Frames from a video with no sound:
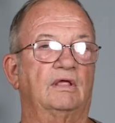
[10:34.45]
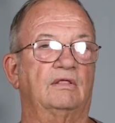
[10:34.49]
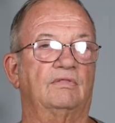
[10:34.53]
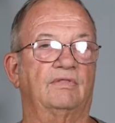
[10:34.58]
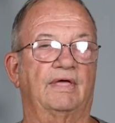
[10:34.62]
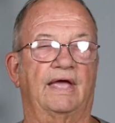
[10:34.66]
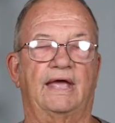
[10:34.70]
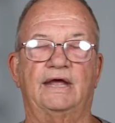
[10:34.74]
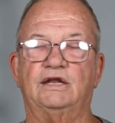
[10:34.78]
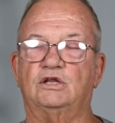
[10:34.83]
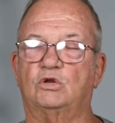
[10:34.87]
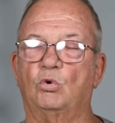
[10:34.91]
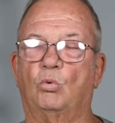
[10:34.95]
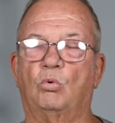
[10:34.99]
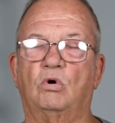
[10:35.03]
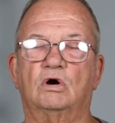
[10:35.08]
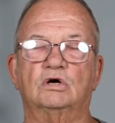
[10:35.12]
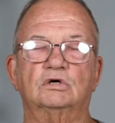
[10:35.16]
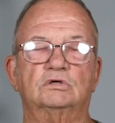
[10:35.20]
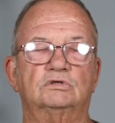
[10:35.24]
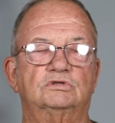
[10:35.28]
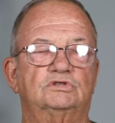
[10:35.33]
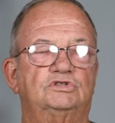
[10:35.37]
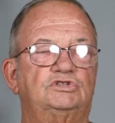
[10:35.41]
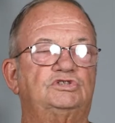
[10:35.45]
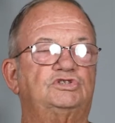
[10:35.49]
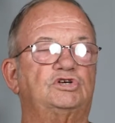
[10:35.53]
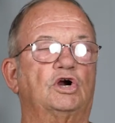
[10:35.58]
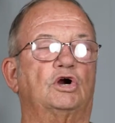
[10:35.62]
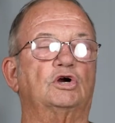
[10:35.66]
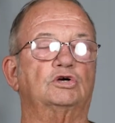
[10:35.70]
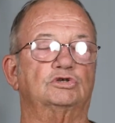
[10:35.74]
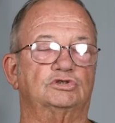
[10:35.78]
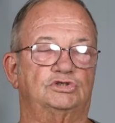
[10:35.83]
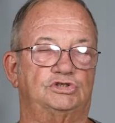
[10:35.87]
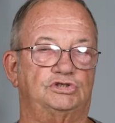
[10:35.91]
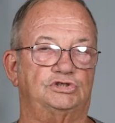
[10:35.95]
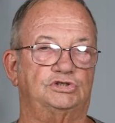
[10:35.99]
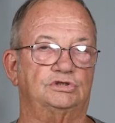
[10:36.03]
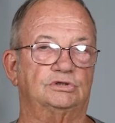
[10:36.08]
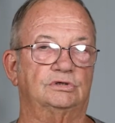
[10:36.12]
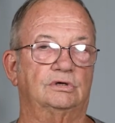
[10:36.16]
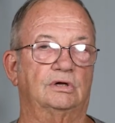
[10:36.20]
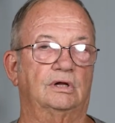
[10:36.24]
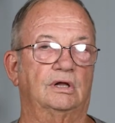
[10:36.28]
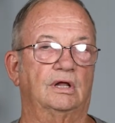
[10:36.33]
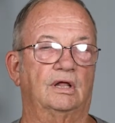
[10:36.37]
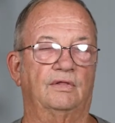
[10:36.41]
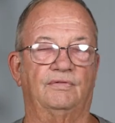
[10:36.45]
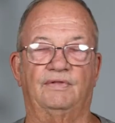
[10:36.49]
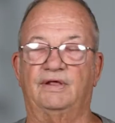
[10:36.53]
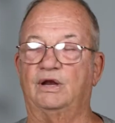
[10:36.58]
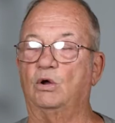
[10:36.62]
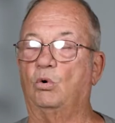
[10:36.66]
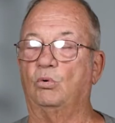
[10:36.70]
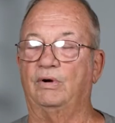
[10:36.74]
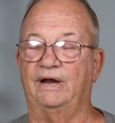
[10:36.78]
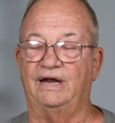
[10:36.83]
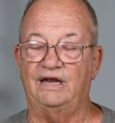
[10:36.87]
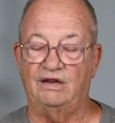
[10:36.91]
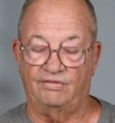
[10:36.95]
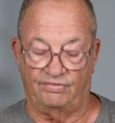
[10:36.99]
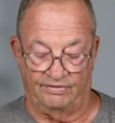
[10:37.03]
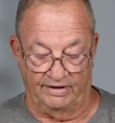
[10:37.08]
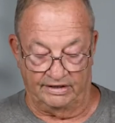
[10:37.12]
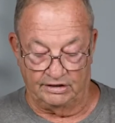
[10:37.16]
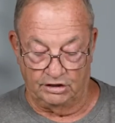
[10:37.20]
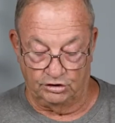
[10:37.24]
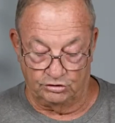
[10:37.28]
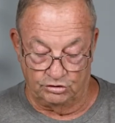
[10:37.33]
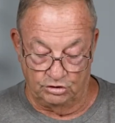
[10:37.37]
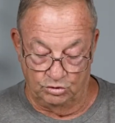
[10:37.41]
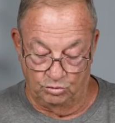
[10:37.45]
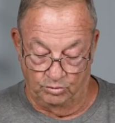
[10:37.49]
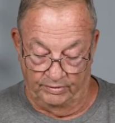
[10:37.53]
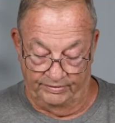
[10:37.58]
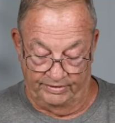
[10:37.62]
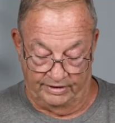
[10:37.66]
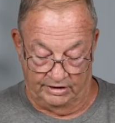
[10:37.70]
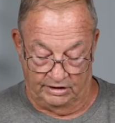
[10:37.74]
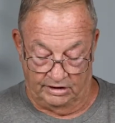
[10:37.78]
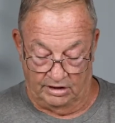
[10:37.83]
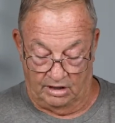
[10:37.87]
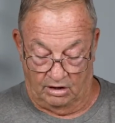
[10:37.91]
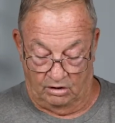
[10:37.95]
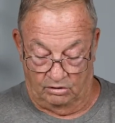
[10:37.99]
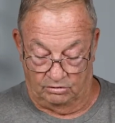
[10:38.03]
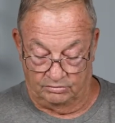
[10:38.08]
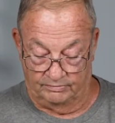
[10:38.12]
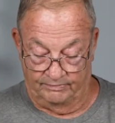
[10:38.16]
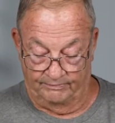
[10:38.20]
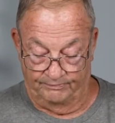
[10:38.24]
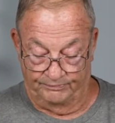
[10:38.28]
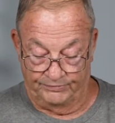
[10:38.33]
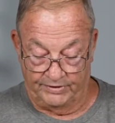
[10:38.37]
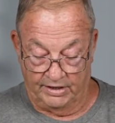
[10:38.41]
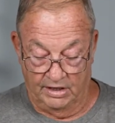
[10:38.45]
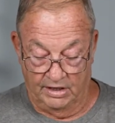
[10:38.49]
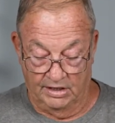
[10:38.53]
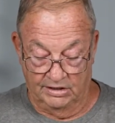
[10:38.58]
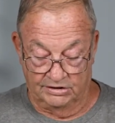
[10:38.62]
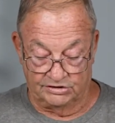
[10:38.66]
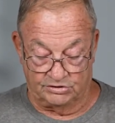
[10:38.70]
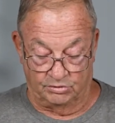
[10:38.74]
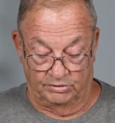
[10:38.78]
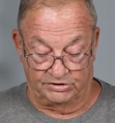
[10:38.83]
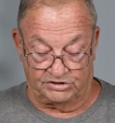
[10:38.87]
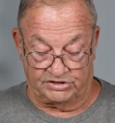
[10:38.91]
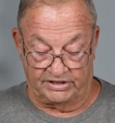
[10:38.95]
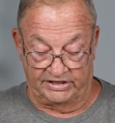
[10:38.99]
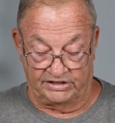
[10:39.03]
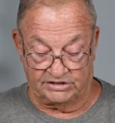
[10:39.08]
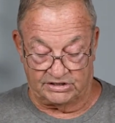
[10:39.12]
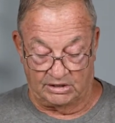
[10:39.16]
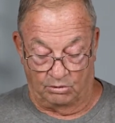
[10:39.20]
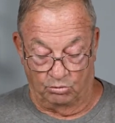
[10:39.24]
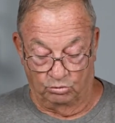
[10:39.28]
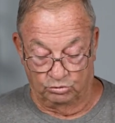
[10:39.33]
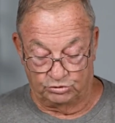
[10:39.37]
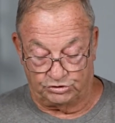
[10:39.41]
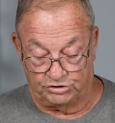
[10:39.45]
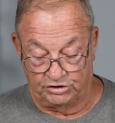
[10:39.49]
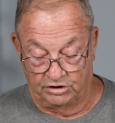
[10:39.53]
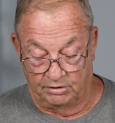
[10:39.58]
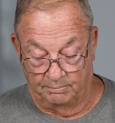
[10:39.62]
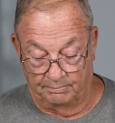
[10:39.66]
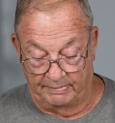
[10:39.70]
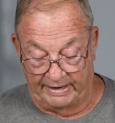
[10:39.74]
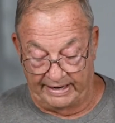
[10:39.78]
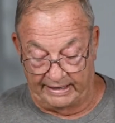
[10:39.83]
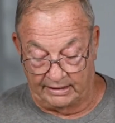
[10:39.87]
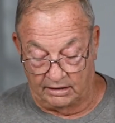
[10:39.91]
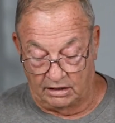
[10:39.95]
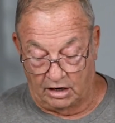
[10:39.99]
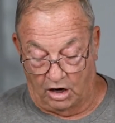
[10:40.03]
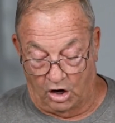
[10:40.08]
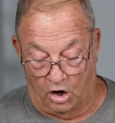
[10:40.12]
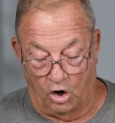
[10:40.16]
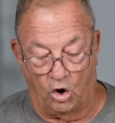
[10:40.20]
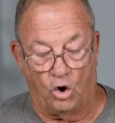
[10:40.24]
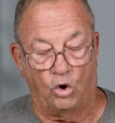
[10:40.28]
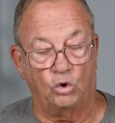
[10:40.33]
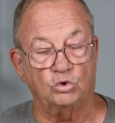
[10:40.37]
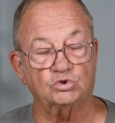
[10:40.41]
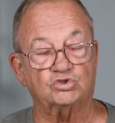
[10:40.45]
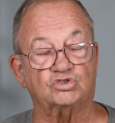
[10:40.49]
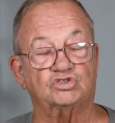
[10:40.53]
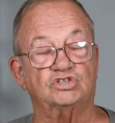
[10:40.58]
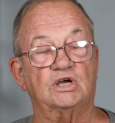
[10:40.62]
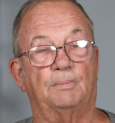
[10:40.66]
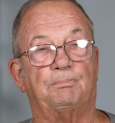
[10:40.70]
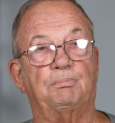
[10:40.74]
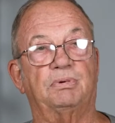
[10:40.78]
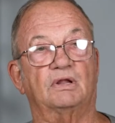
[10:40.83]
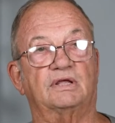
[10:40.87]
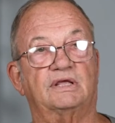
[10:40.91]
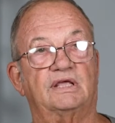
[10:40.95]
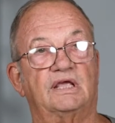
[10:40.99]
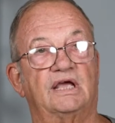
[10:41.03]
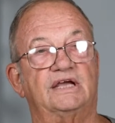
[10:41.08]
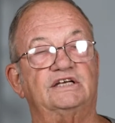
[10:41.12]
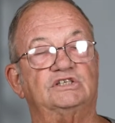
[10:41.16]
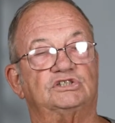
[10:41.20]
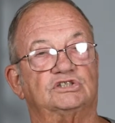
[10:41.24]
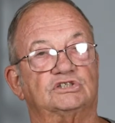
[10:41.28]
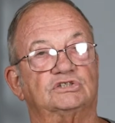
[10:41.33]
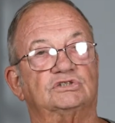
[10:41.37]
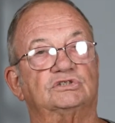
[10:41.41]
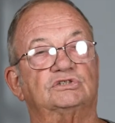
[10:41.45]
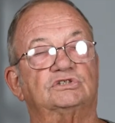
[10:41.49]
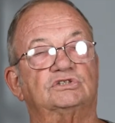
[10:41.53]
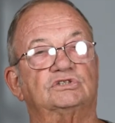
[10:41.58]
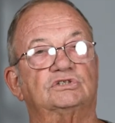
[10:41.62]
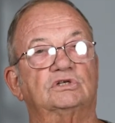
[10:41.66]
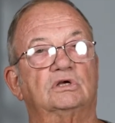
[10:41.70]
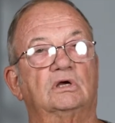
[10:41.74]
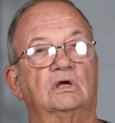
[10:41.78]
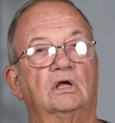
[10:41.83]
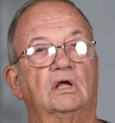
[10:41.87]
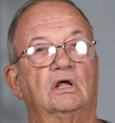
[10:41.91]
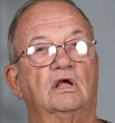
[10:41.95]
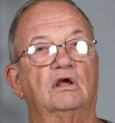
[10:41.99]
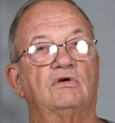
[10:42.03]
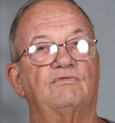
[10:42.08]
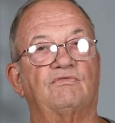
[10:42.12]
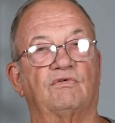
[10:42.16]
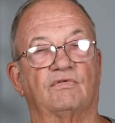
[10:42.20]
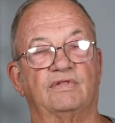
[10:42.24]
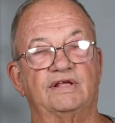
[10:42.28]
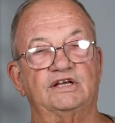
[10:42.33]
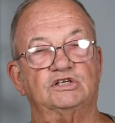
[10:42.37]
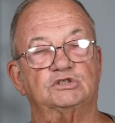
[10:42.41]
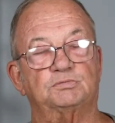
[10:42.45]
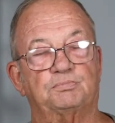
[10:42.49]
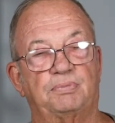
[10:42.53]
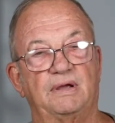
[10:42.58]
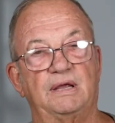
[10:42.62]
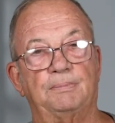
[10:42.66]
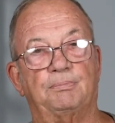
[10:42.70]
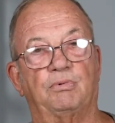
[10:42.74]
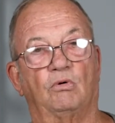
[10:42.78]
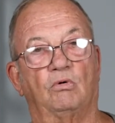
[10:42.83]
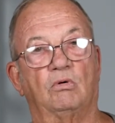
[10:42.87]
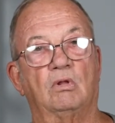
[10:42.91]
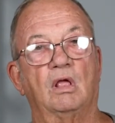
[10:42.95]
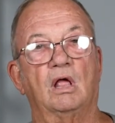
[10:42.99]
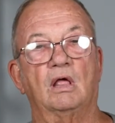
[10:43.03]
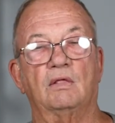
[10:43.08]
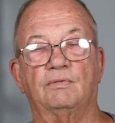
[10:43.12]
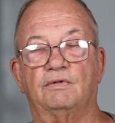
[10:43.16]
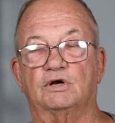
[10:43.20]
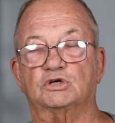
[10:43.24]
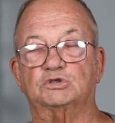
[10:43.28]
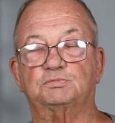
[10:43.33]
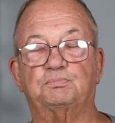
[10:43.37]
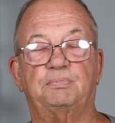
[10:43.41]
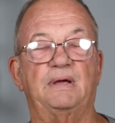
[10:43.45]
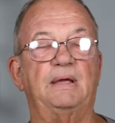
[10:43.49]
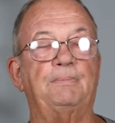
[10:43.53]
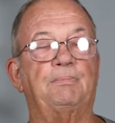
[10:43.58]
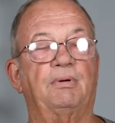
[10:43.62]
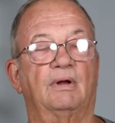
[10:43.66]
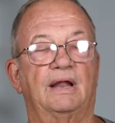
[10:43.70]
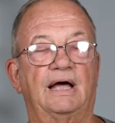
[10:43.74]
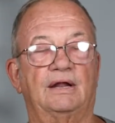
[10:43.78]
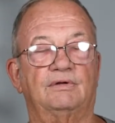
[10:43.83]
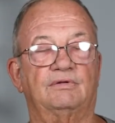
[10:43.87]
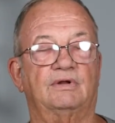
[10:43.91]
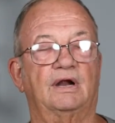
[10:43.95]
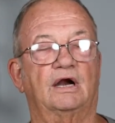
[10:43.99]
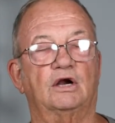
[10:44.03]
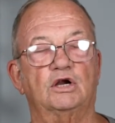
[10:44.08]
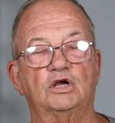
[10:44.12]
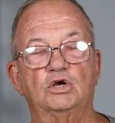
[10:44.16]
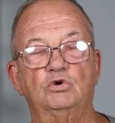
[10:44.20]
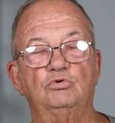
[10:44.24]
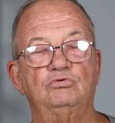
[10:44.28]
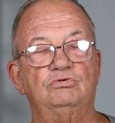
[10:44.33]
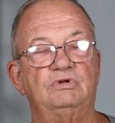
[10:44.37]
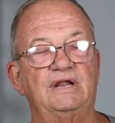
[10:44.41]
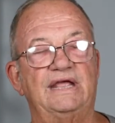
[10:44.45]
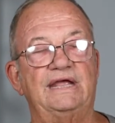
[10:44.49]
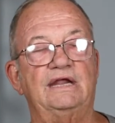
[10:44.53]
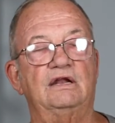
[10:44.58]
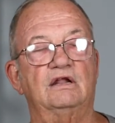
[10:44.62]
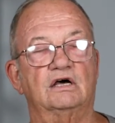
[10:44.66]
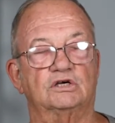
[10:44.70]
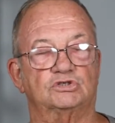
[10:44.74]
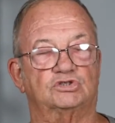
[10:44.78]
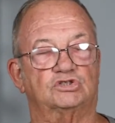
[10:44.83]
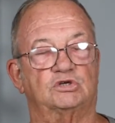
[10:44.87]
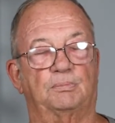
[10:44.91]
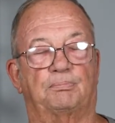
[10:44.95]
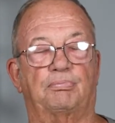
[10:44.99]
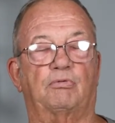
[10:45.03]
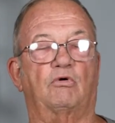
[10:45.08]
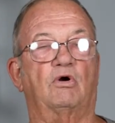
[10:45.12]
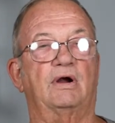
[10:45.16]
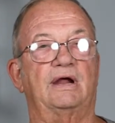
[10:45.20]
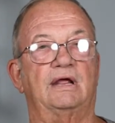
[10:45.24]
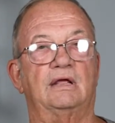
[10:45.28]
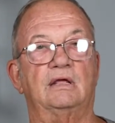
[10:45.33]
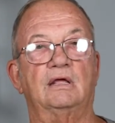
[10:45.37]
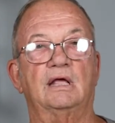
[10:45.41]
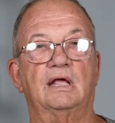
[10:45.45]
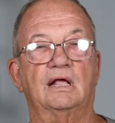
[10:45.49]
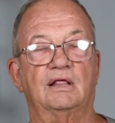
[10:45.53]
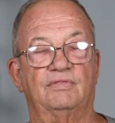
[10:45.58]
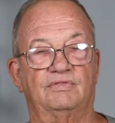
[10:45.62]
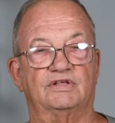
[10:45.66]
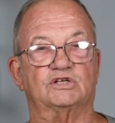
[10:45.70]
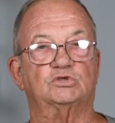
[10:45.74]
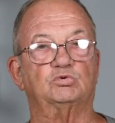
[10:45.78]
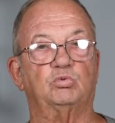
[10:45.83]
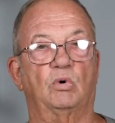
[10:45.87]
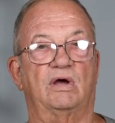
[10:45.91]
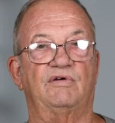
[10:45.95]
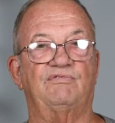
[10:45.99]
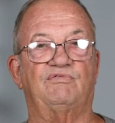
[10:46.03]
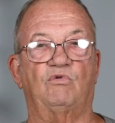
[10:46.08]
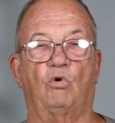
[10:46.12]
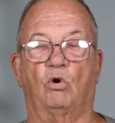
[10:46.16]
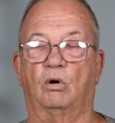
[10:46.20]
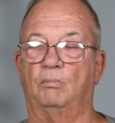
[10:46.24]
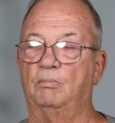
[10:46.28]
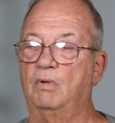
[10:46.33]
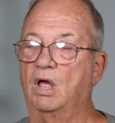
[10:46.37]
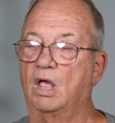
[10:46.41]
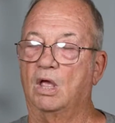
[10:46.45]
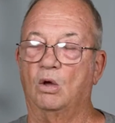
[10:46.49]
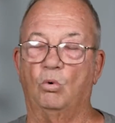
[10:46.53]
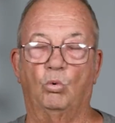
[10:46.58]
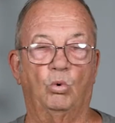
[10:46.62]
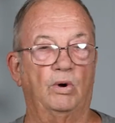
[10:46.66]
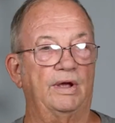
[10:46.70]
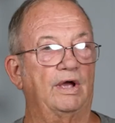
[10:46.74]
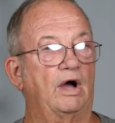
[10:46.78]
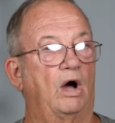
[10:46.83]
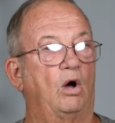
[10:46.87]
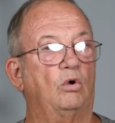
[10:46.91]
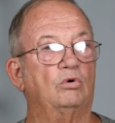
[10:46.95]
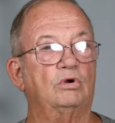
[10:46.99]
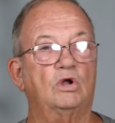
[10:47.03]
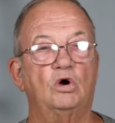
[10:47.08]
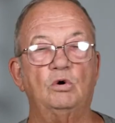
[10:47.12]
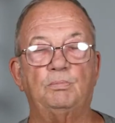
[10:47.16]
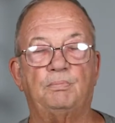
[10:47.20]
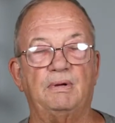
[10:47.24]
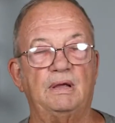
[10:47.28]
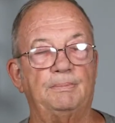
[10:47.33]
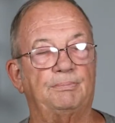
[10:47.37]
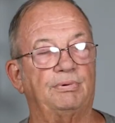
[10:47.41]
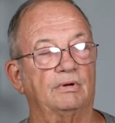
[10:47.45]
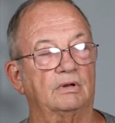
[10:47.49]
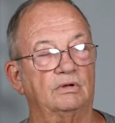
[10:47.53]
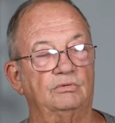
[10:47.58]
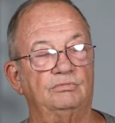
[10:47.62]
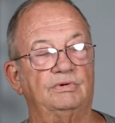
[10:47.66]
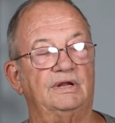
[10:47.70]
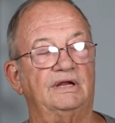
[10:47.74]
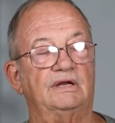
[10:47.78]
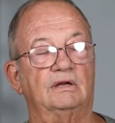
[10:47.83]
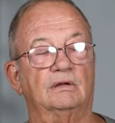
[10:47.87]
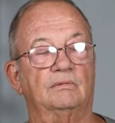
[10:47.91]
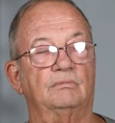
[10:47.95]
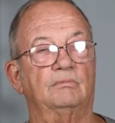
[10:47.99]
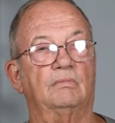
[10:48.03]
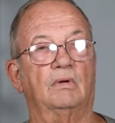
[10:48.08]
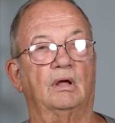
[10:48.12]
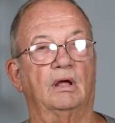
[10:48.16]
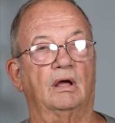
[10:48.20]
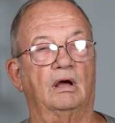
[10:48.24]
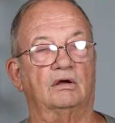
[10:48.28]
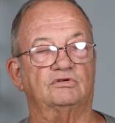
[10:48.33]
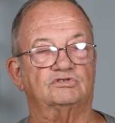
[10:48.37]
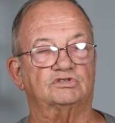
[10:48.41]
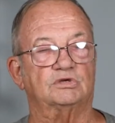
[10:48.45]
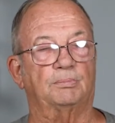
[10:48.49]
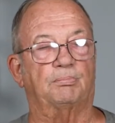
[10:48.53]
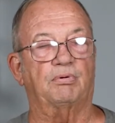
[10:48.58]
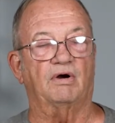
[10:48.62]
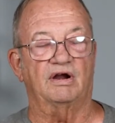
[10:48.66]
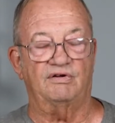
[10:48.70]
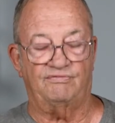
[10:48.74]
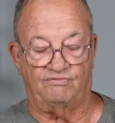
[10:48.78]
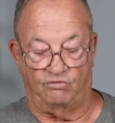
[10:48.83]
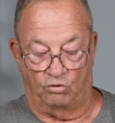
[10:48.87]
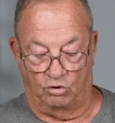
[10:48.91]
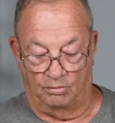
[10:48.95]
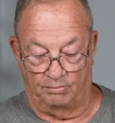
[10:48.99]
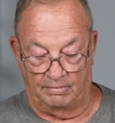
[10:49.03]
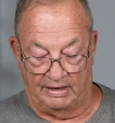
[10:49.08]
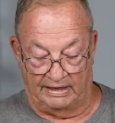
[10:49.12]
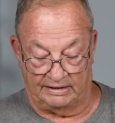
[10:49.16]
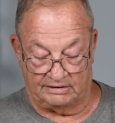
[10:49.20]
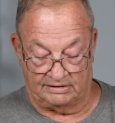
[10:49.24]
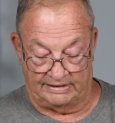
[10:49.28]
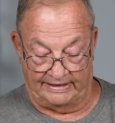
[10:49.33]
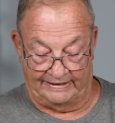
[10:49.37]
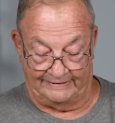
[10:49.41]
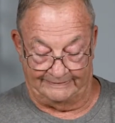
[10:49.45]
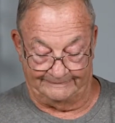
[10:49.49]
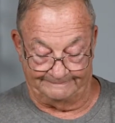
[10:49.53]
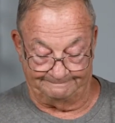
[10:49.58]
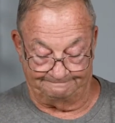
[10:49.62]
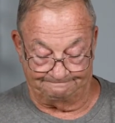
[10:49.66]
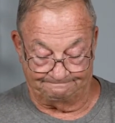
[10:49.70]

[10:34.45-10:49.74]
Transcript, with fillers: They hate the word church. They don't want anything to do with it at all. So he says, I want you to make all supplications for these people. There's people out there who need us to pray this way for them. We all know people who need uh, us to pray for them like that.